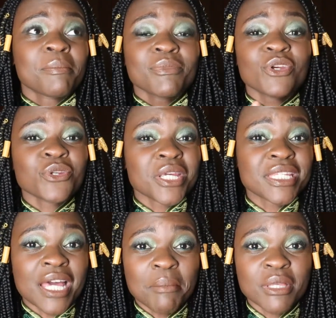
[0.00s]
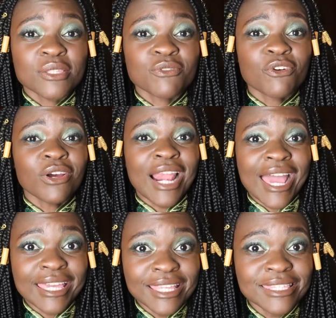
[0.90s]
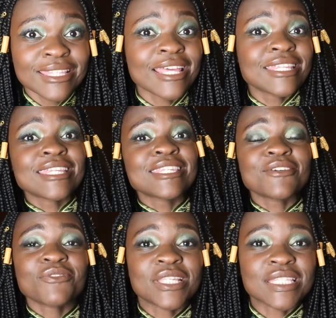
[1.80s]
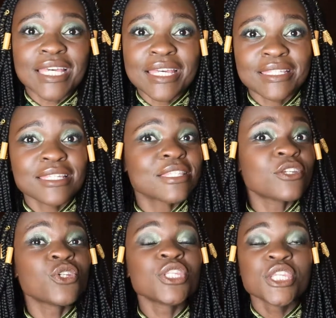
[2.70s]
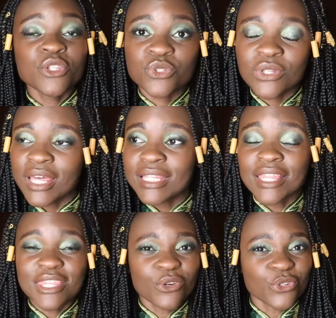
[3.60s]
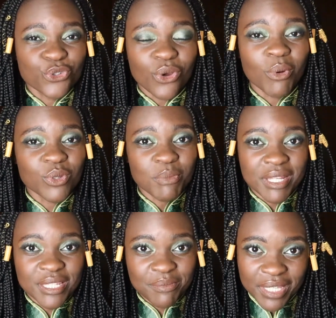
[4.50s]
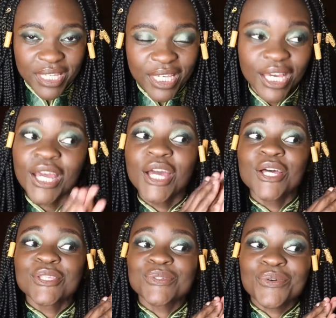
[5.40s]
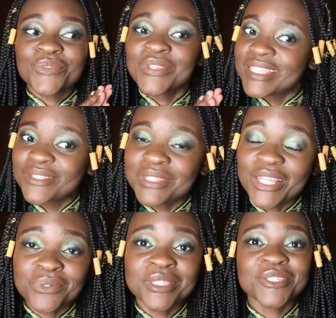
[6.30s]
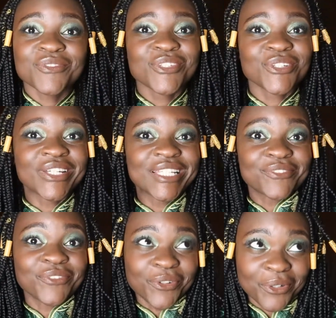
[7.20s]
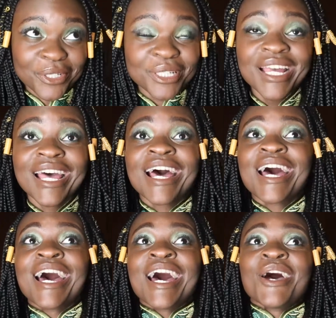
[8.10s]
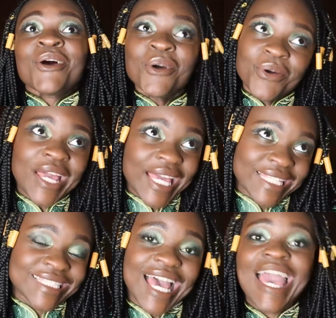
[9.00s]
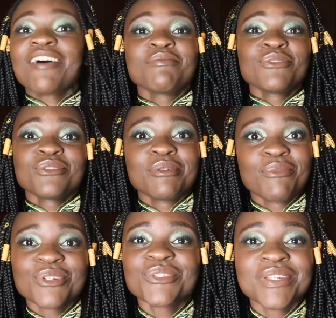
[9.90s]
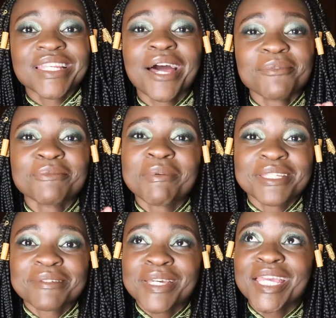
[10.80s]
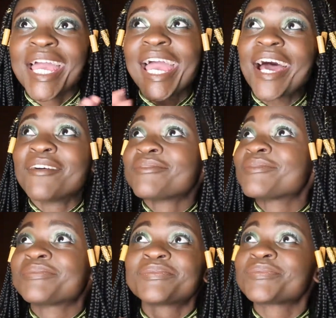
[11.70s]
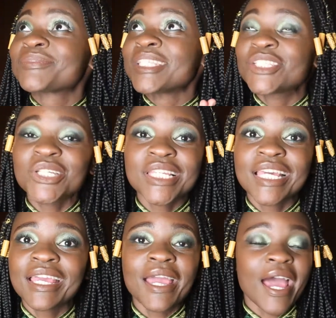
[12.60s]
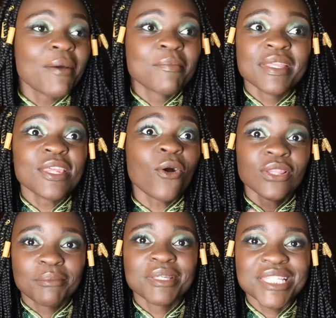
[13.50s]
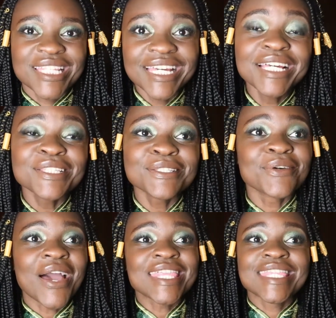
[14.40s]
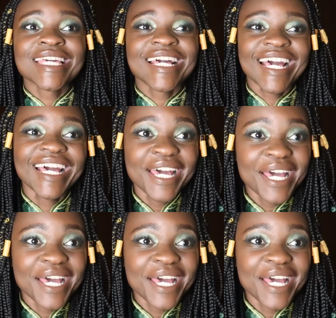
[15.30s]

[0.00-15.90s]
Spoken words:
create garments for clients and in different sizes, then you need to learn a thing or two about pattern making. So that's what this video is for. Whew, guys, I have been through the most when it comes to pattern making. I have literally made all the mistakes. So I think